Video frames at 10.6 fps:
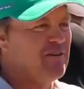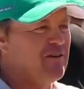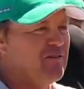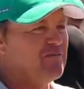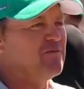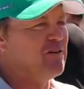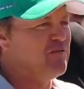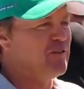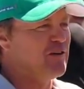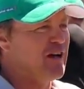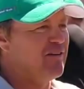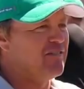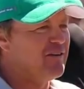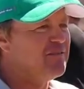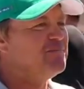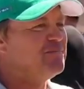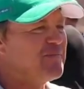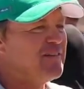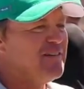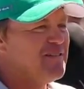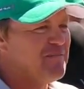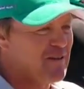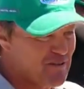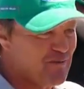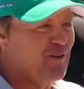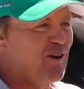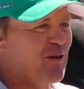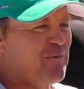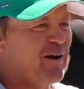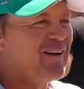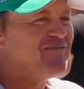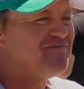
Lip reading: when you feel down, you know. Makes you feel a lot better.